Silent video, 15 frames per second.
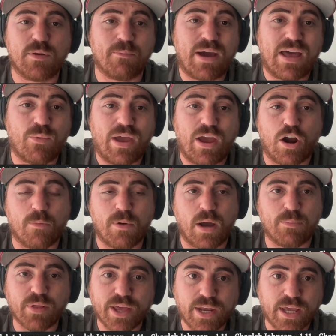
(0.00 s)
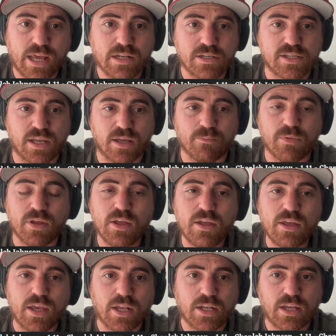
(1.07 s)
And by the way, Harbaugh played against him
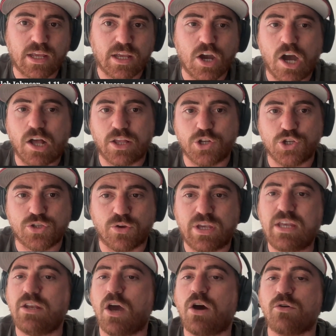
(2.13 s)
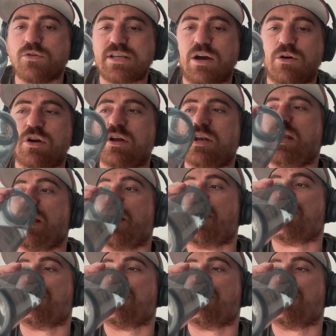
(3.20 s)
in college, so he knows how good he